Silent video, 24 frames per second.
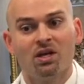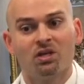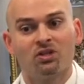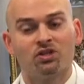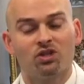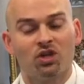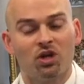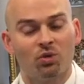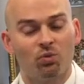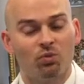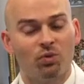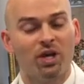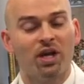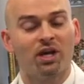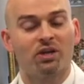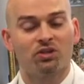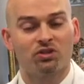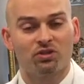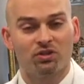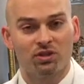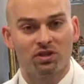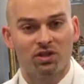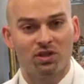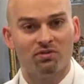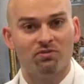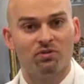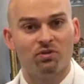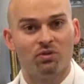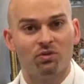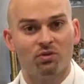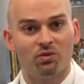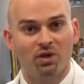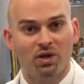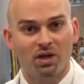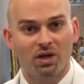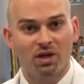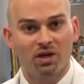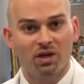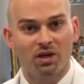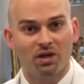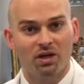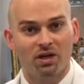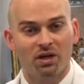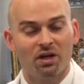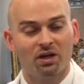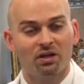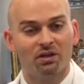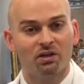So we actually give you
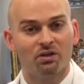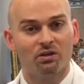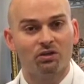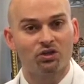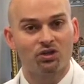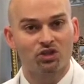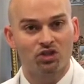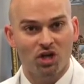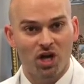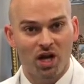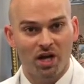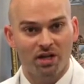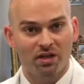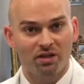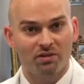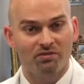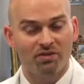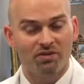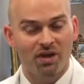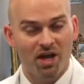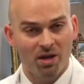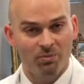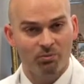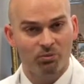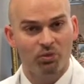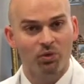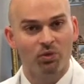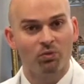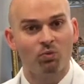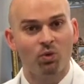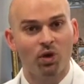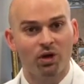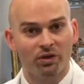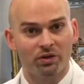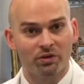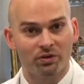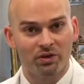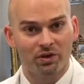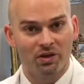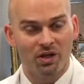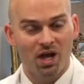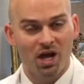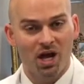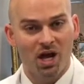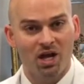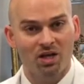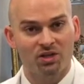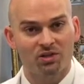a little shot of heparin while you're in the
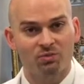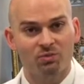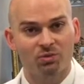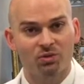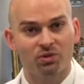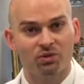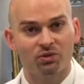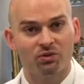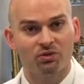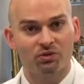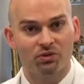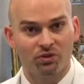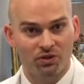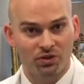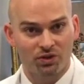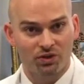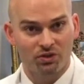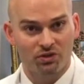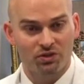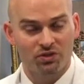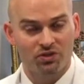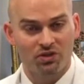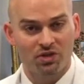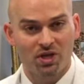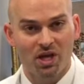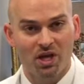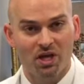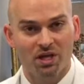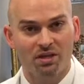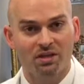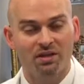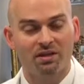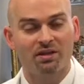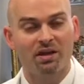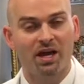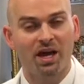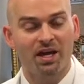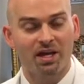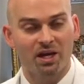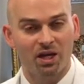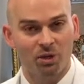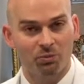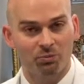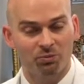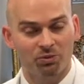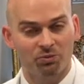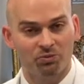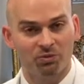hospital during your stay. That
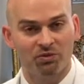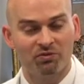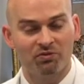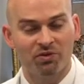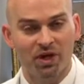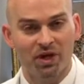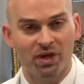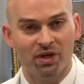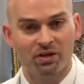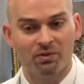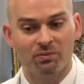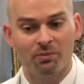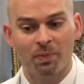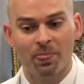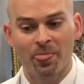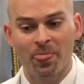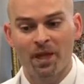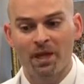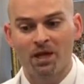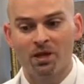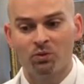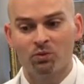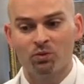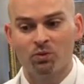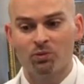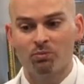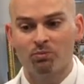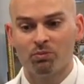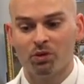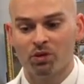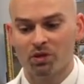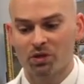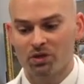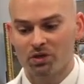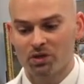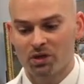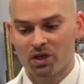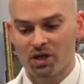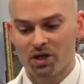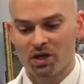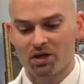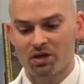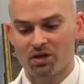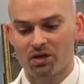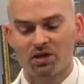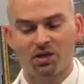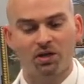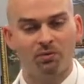helps prevent it. We put
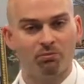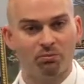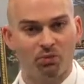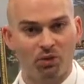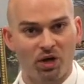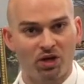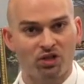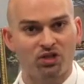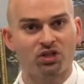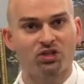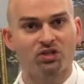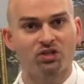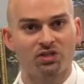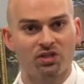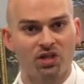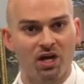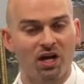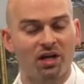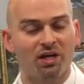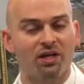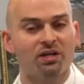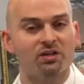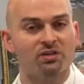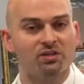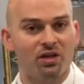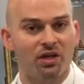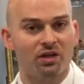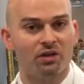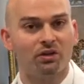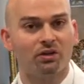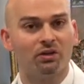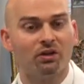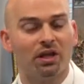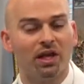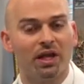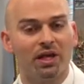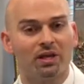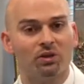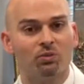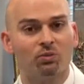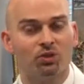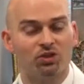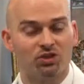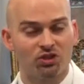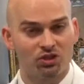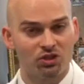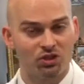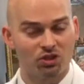compression stockings on your leg,
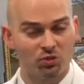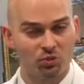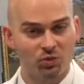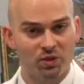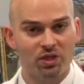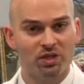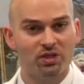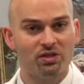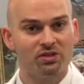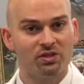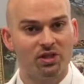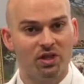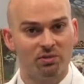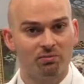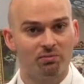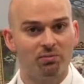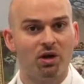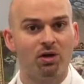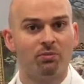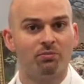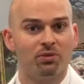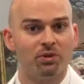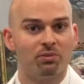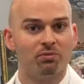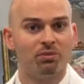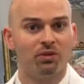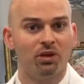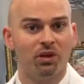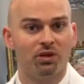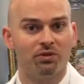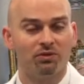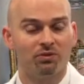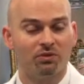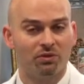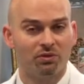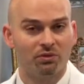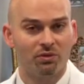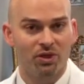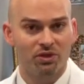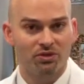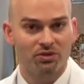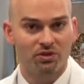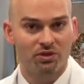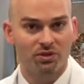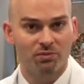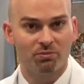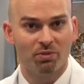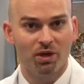which squeeze and pump the blood through the rest
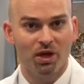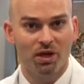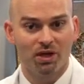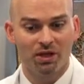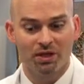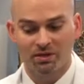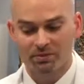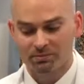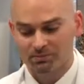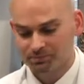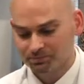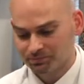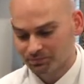of your body.